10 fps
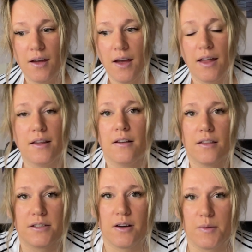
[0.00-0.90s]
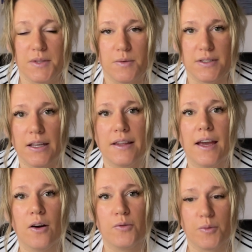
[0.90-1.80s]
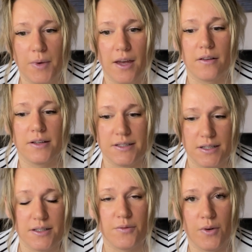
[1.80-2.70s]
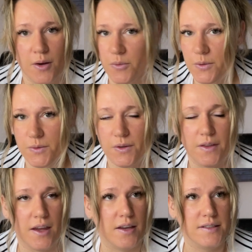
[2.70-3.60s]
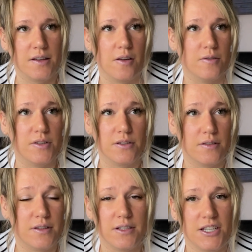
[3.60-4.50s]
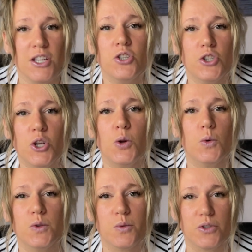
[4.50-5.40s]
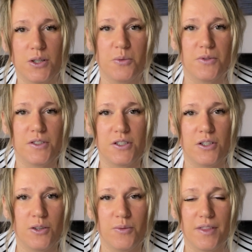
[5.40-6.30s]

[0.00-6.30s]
and then other times it was like the alphabet and identifying what was on there. So she can choose what she wants to do with